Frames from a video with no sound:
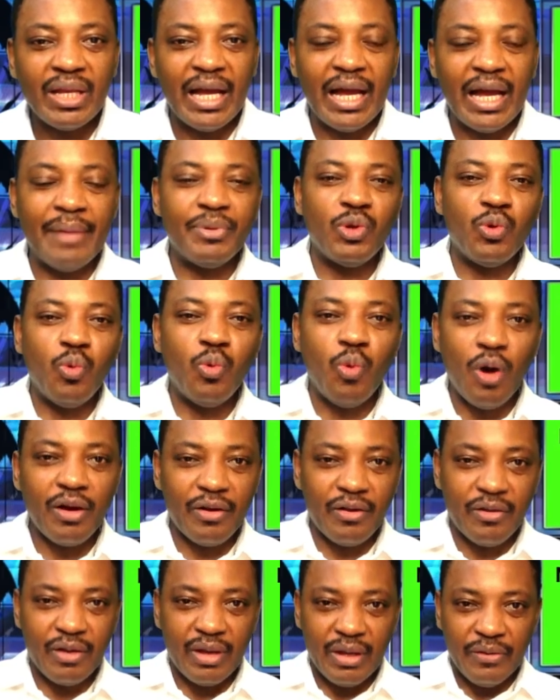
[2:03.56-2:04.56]
I've been working
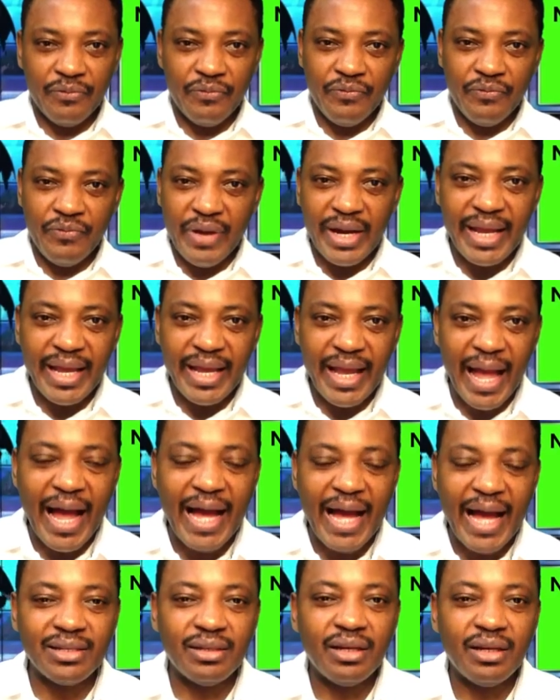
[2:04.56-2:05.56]
very
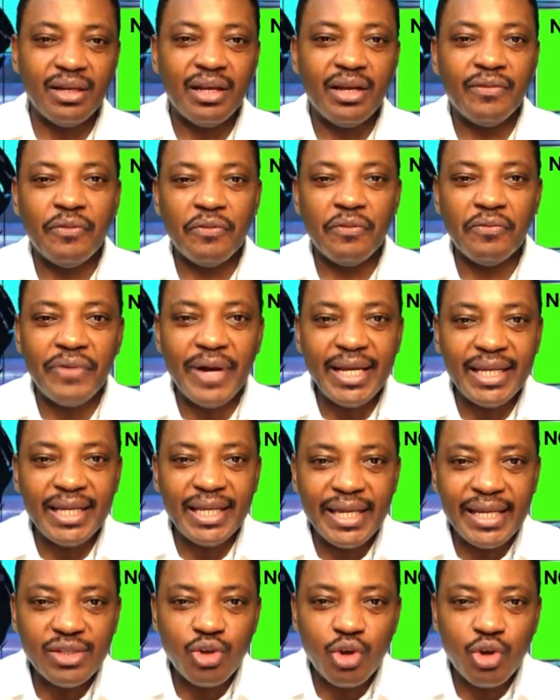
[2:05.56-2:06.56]
hard to fight
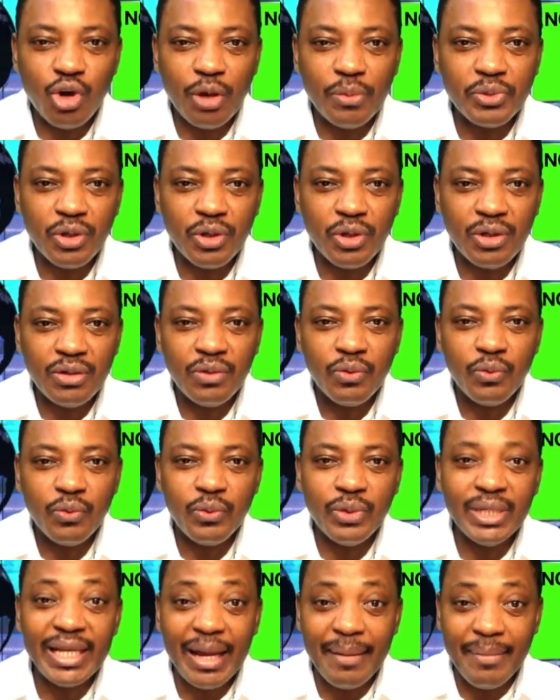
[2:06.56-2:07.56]
against corruption
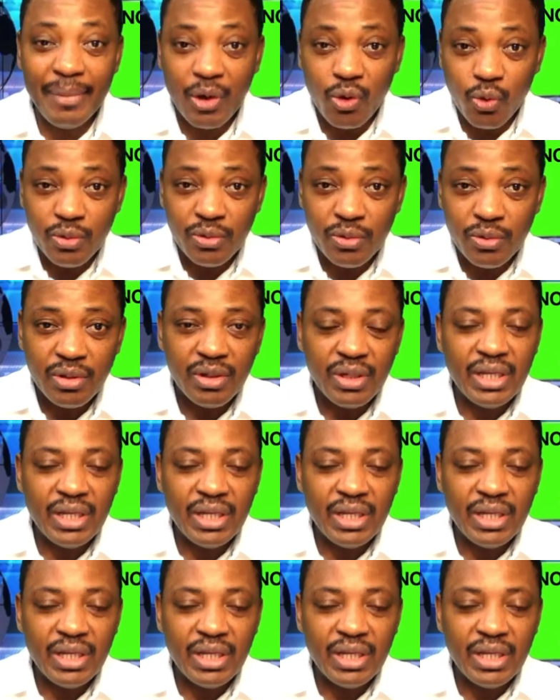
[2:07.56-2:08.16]
within Cameroon